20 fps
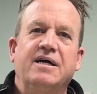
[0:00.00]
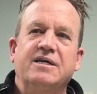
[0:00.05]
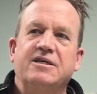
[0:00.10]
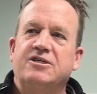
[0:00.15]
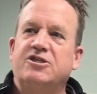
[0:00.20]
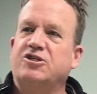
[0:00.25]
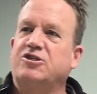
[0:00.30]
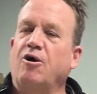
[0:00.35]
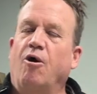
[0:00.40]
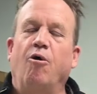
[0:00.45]

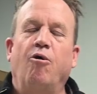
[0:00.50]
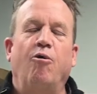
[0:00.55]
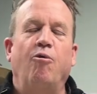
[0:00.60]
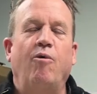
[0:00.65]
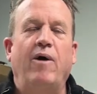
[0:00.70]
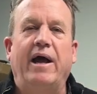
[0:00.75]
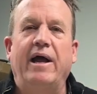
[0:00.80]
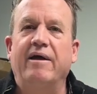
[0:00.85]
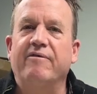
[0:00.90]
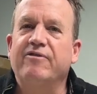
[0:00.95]
stow
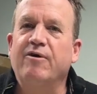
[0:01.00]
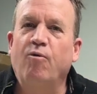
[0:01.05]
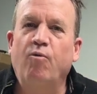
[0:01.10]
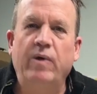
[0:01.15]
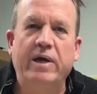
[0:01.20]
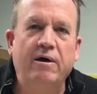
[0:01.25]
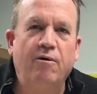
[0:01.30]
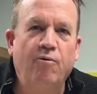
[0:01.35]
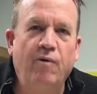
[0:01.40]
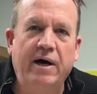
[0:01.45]
away in the
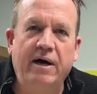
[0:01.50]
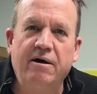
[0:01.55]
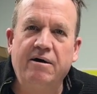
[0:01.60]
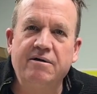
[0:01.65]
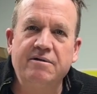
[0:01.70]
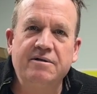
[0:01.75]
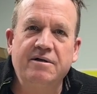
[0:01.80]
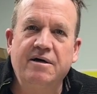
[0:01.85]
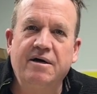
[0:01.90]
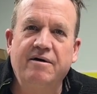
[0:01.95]
wheel
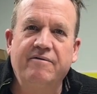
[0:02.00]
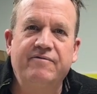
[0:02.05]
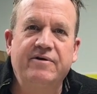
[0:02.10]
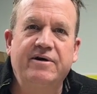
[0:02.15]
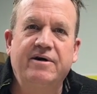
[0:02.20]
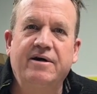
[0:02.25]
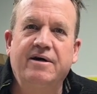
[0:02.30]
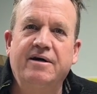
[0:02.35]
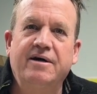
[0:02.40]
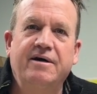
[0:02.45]
well of
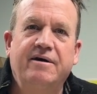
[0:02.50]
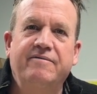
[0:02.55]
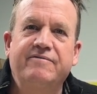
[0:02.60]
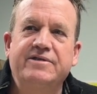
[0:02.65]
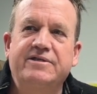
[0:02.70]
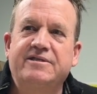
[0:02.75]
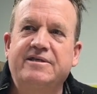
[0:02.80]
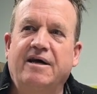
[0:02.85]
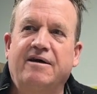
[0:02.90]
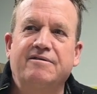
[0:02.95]
a
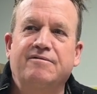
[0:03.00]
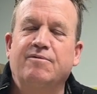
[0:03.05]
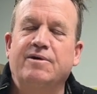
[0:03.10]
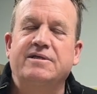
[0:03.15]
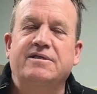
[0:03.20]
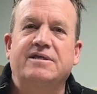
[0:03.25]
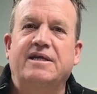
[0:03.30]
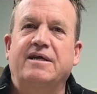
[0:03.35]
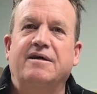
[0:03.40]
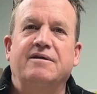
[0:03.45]

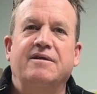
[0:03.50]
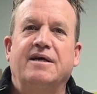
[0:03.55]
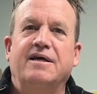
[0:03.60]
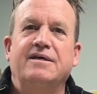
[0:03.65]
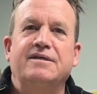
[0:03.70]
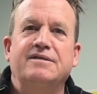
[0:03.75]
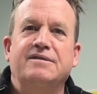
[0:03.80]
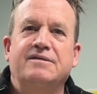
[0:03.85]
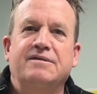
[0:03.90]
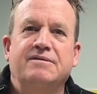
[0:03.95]
Southwest
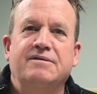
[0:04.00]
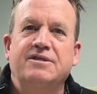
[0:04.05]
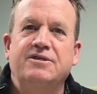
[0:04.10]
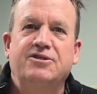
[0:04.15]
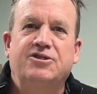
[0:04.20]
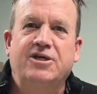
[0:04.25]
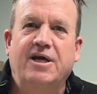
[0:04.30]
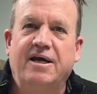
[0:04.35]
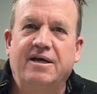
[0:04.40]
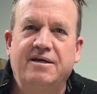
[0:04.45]
Airlines
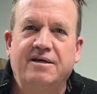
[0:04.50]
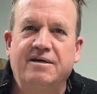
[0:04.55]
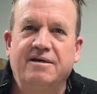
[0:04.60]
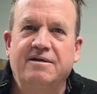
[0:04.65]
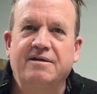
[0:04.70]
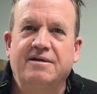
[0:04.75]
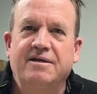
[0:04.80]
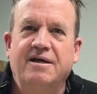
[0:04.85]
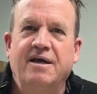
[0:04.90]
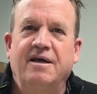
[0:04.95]
jet
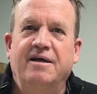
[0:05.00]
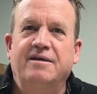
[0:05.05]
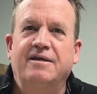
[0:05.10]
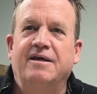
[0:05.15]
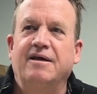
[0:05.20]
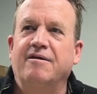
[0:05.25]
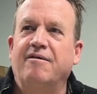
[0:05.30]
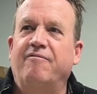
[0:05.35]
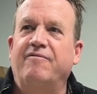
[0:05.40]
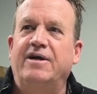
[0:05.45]
and
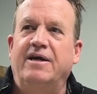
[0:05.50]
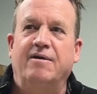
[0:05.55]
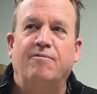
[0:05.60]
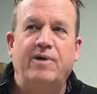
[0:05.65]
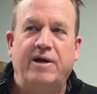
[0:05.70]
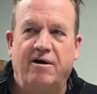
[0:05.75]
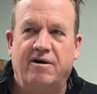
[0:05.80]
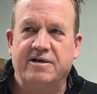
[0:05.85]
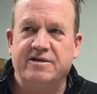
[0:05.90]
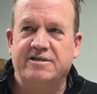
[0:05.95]
get over here.
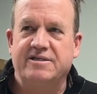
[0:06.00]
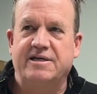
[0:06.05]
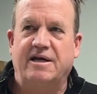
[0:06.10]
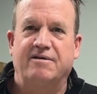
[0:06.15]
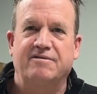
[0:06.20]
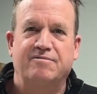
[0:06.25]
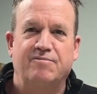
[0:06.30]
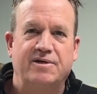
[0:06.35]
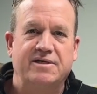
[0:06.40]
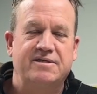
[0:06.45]
We are a
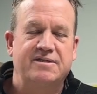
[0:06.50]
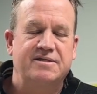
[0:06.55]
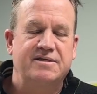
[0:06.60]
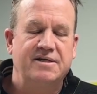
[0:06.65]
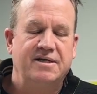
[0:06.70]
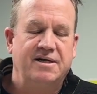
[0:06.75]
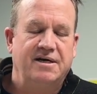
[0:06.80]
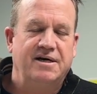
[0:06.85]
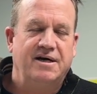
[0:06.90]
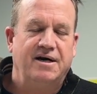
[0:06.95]
Southwest
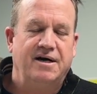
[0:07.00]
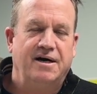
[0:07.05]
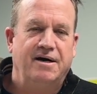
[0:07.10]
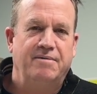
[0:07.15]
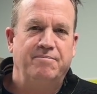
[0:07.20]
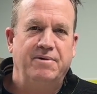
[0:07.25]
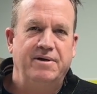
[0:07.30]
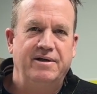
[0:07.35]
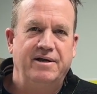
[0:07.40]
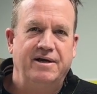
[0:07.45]

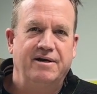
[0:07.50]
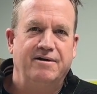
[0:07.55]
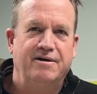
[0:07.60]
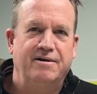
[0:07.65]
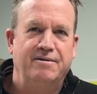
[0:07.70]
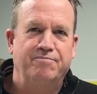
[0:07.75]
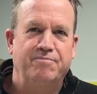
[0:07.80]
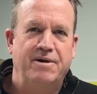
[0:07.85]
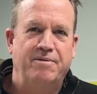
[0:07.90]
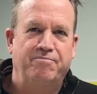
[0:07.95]
hub here
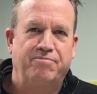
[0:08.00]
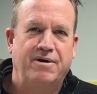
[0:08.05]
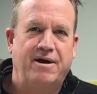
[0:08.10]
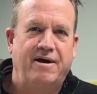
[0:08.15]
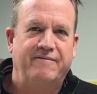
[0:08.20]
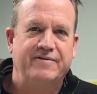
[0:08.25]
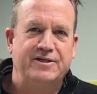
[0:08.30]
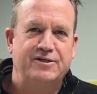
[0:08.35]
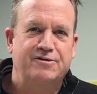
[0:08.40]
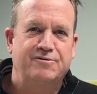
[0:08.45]
in
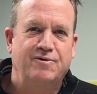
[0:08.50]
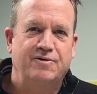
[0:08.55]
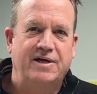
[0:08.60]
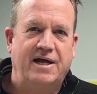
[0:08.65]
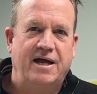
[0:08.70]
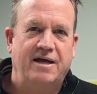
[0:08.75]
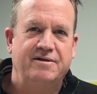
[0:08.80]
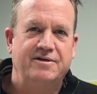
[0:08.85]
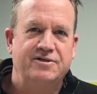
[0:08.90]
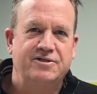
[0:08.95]
Providence, Rhode
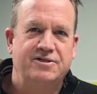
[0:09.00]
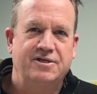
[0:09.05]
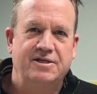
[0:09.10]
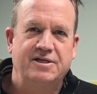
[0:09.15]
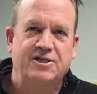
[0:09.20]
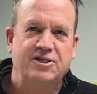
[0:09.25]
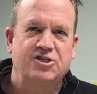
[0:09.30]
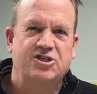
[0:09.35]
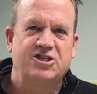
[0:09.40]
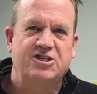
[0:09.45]
Island, so you
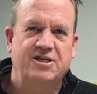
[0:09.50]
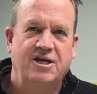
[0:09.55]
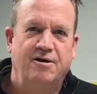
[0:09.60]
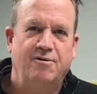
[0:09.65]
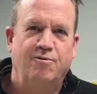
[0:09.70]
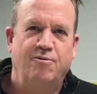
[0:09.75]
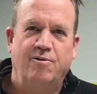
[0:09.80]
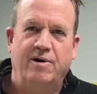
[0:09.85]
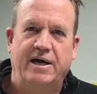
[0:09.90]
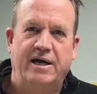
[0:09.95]
could stow
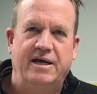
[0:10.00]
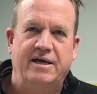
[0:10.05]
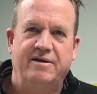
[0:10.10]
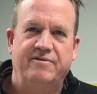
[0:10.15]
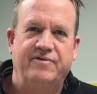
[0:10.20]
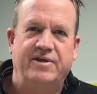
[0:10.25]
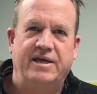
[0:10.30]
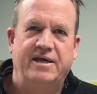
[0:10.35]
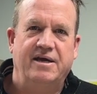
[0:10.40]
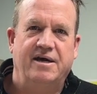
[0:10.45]
away
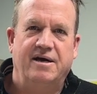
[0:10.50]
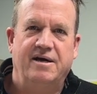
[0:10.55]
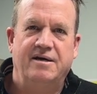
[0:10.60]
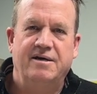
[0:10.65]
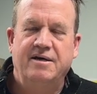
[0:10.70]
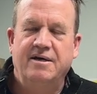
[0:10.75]
in the